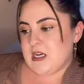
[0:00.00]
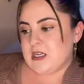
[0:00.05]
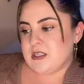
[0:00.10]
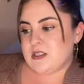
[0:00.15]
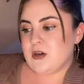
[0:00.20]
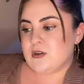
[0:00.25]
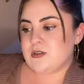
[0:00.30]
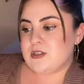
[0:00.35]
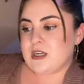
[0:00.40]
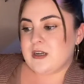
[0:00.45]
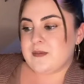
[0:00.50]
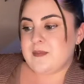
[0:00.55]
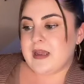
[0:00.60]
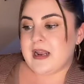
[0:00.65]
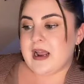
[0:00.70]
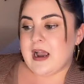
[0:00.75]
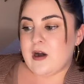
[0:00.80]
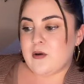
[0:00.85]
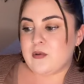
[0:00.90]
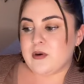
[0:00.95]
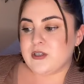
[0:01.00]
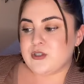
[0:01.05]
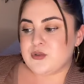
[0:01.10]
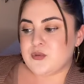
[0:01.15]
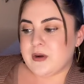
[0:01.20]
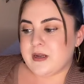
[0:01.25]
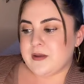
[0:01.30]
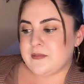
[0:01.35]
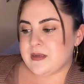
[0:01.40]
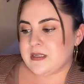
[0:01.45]
So it took me 1 hour and
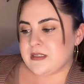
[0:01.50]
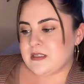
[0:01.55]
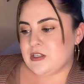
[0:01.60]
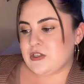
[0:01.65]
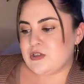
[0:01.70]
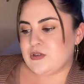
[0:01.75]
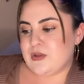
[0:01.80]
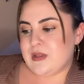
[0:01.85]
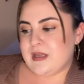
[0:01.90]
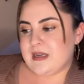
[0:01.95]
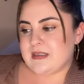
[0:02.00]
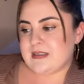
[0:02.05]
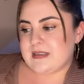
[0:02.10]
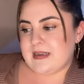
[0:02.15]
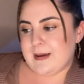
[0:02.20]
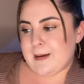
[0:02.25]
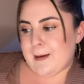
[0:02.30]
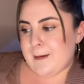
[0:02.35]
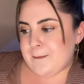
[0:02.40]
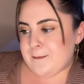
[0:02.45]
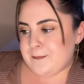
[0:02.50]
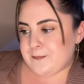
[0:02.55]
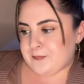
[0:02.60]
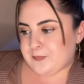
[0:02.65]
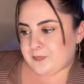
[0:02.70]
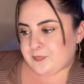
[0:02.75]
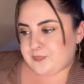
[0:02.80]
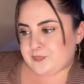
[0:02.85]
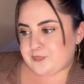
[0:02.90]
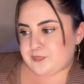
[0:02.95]
20 minutes to do the exam,
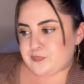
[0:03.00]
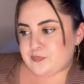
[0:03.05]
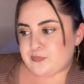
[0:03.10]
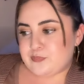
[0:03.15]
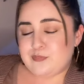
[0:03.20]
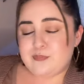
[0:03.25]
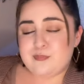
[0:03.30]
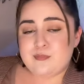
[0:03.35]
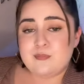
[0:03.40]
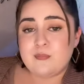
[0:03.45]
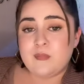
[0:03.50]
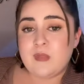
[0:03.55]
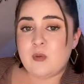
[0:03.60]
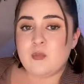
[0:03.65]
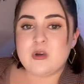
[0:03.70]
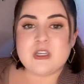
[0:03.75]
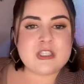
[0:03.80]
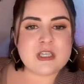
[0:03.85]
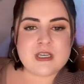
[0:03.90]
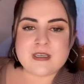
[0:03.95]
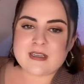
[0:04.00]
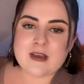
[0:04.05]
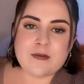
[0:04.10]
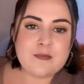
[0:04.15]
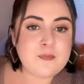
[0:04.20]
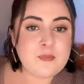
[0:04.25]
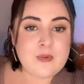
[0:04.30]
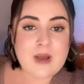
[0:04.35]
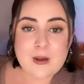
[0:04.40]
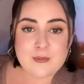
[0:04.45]
which because
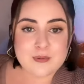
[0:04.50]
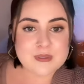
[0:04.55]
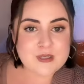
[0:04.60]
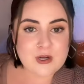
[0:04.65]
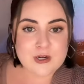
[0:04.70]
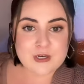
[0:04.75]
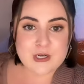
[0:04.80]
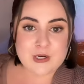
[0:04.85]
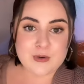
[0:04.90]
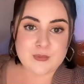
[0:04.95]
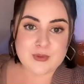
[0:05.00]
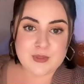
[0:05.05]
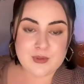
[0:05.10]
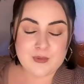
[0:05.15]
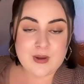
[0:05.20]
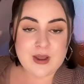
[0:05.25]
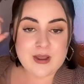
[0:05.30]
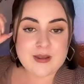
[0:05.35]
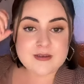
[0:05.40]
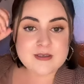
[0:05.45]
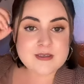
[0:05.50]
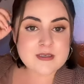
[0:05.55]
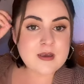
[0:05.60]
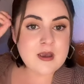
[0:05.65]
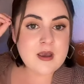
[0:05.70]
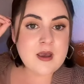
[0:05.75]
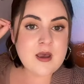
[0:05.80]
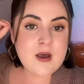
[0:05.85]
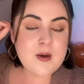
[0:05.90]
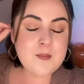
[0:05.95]
I was on here with you guys.
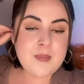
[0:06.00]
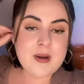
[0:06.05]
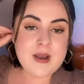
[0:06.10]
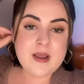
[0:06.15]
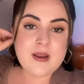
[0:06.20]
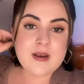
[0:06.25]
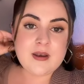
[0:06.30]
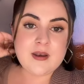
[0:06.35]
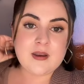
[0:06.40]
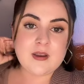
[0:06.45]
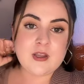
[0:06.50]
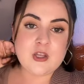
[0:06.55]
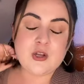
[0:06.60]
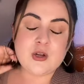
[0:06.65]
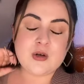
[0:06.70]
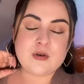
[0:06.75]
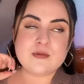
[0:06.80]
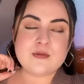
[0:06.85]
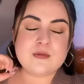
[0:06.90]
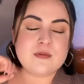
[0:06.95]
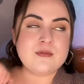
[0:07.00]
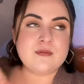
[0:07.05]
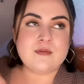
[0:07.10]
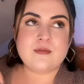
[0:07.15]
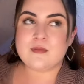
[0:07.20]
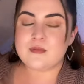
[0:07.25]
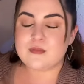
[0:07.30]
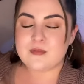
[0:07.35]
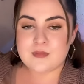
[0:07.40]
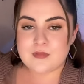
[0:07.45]
But, you know,
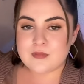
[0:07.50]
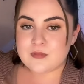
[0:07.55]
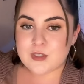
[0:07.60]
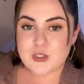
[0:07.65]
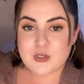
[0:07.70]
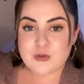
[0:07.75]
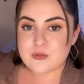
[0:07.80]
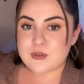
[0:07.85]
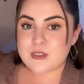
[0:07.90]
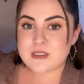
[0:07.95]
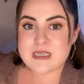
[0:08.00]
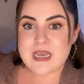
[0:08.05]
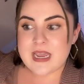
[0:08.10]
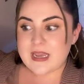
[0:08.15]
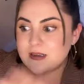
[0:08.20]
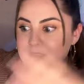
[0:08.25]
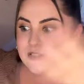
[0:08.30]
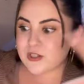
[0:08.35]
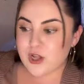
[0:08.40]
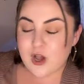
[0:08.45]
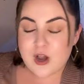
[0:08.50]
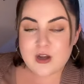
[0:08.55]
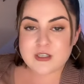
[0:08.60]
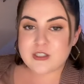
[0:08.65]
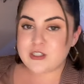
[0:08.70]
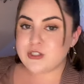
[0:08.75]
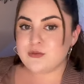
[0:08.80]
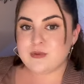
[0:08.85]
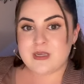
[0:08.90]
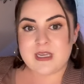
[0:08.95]
you take as long
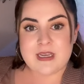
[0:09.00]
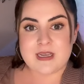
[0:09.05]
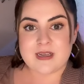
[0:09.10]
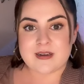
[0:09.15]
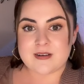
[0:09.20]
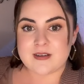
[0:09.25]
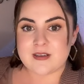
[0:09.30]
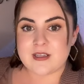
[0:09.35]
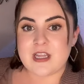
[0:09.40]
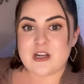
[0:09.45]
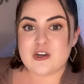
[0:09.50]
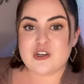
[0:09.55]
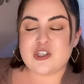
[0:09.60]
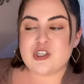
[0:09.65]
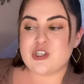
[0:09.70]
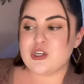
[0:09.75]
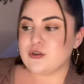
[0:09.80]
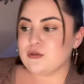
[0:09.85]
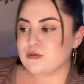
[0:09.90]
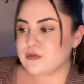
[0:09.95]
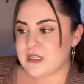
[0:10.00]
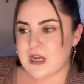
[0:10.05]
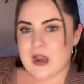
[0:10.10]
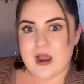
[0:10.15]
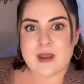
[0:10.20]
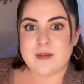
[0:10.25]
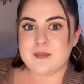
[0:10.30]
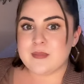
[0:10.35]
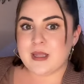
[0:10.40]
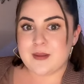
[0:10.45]
as you need. There's no
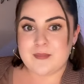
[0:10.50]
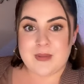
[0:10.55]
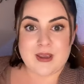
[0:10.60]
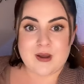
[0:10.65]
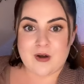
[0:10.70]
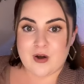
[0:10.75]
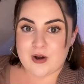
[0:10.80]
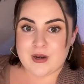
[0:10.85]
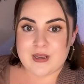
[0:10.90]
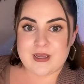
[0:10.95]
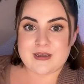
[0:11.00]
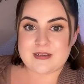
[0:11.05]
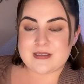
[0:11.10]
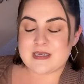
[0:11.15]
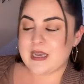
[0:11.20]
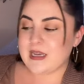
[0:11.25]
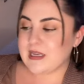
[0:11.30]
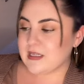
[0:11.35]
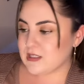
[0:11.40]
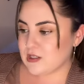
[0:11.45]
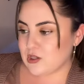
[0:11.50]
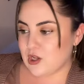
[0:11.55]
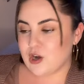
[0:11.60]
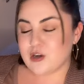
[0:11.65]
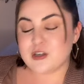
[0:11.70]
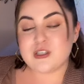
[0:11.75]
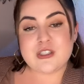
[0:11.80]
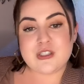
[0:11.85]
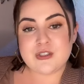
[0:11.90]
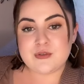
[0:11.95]
time limit on it. Take as
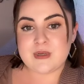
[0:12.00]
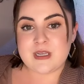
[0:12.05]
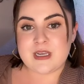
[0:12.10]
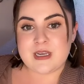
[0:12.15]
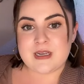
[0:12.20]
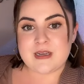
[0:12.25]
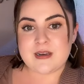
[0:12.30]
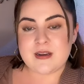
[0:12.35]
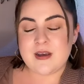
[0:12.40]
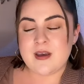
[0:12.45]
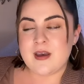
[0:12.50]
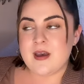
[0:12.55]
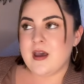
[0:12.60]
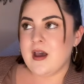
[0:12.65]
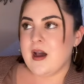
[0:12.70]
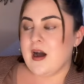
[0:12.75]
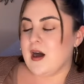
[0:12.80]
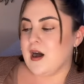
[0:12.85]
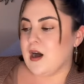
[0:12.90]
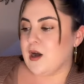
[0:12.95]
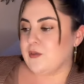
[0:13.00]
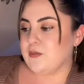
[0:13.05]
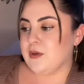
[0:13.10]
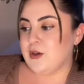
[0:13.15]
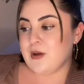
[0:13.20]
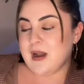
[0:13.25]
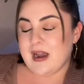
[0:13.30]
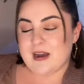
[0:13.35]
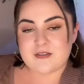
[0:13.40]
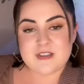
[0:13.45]
long as you need.
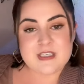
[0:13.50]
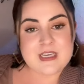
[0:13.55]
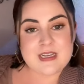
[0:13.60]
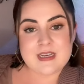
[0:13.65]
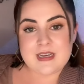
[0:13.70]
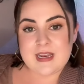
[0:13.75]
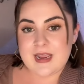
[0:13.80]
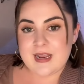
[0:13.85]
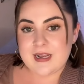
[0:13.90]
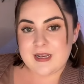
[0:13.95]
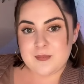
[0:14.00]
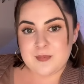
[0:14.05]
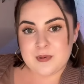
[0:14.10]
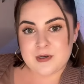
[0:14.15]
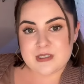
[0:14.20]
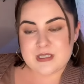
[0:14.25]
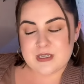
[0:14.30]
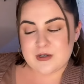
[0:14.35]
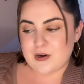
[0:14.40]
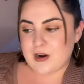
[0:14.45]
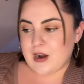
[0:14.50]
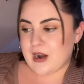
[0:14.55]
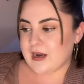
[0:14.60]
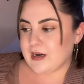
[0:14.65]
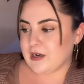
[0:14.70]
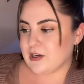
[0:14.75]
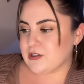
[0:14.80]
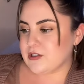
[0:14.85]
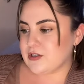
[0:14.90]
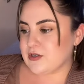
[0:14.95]
You have to get an 80% or
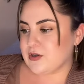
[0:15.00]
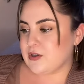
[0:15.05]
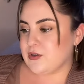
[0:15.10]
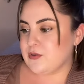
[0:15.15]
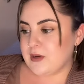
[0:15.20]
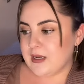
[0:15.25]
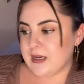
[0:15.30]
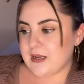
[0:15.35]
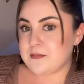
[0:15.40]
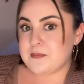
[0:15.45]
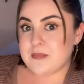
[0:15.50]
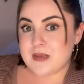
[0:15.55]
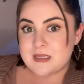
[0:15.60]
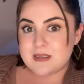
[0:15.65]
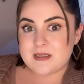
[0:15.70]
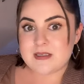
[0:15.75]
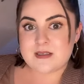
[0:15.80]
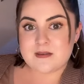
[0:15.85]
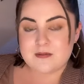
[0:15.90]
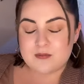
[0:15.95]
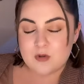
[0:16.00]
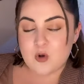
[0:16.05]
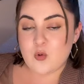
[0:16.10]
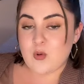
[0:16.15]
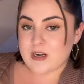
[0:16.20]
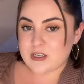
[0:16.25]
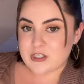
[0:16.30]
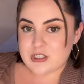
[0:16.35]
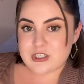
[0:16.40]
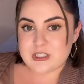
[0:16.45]
higher, so you can miss
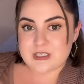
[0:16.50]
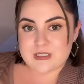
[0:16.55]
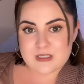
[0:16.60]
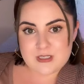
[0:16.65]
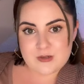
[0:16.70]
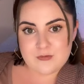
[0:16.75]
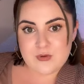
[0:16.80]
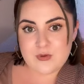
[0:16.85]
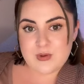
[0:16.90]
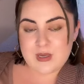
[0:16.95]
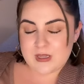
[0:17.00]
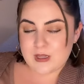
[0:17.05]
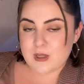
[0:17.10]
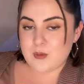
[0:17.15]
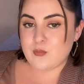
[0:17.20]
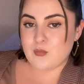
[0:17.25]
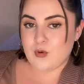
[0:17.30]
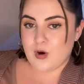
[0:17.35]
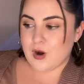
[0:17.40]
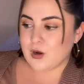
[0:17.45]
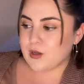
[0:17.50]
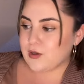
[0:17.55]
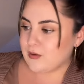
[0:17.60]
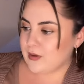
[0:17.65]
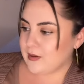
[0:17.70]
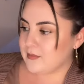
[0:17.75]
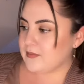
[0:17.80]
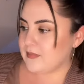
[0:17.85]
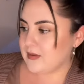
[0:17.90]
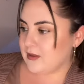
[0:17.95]
questions. If you get them wrong,
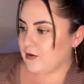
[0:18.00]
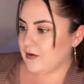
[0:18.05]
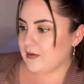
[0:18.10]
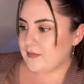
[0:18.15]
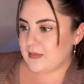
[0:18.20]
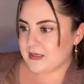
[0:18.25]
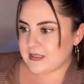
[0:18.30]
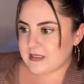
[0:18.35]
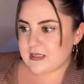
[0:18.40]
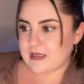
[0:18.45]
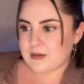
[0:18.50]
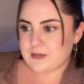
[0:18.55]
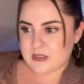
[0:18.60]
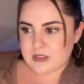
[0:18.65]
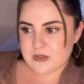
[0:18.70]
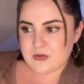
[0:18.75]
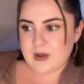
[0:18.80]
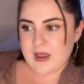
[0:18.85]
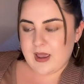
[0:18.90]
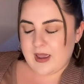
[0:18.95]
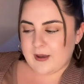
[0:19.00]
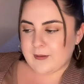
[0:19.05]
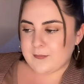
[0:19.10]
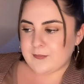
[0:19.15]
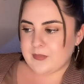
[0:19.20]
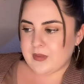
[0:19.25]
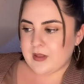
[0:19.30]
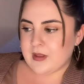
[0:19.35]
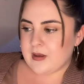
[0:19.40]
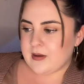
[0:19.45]
you can miss them. It's
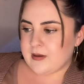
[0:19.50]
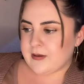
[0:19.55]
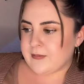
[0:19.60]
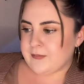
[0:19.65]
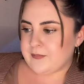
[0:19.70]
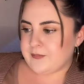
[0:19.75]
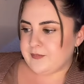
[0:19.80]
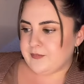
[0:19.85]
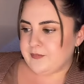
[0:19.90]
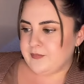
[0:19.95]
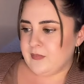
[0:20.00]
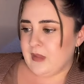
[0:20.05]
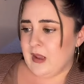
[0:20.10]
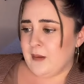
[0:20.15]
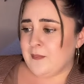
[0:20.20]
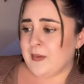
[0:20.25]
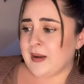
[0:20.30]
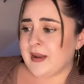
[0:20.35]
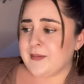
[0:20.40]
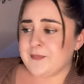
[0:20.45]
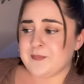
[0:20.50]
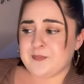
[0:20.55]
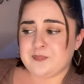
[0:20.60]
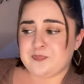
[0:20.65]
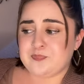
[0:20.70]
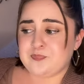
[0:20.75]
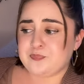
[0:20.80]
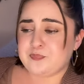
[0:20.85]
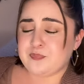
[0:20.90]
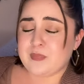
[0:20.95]
okay. But
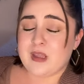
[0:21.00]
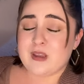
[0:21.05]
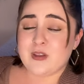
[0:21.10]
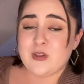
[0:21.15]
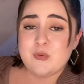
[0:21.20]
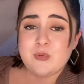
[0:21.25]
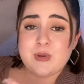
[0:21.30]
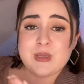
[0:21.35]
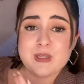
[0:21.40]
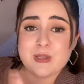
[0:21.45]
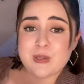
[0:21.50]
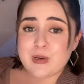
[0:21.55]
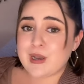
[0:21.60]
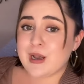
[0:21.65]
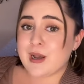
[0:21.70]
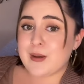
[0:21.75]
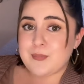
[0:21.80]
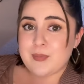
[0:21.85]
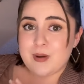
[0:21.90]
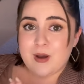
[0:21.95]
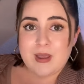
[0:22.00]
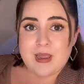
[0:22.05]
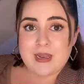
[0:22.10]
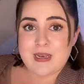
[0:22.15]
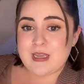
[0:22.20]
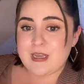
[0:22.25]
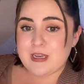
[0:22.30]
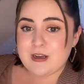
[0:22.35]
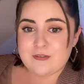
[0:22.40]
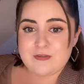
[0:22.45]
you could look up
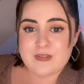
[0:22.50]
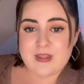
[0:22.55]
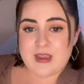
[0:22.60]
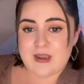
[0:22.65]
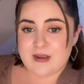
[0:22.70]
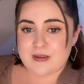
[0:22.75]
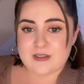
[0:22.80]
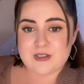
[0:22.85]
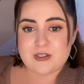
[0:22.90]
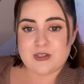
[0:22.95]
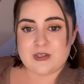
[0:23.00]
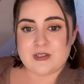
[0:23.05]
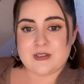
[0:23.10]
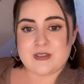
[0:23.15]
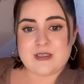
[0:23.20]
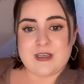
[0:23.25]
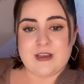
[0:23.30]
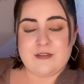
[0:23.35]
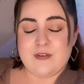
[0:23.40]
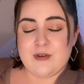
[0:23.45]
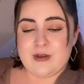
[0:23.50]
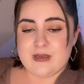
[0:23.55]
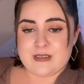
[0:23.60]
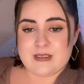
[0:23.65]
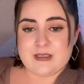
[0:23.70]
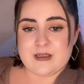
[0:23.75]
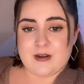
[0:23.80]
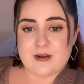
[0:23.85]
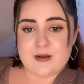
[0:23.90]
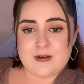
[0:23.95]
any of the answers if you get
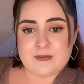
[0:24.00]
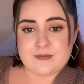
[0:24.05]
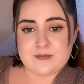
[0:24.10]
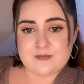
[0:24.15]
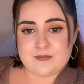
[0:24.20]
stuck.